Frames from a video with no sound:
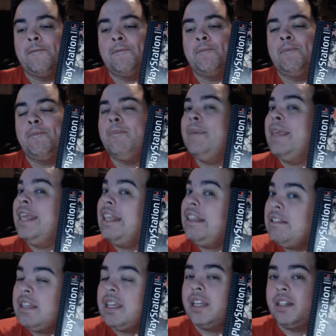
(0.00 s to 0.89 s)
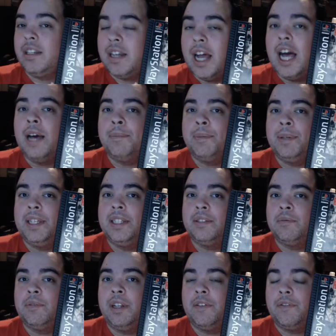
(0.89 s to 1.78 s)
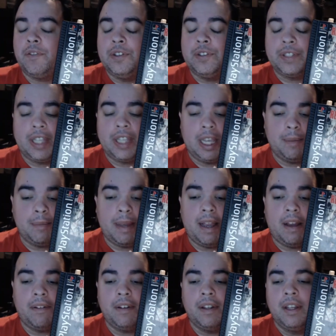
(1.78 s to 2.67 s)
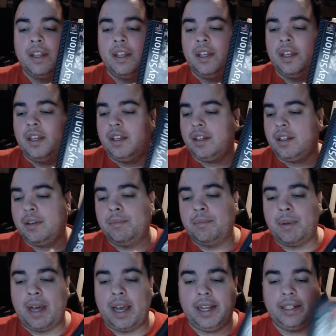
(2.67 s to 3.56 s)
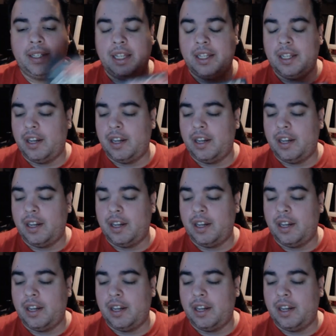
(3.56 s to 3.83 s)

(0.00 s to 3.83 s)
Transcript: million copies when it first came out, combined.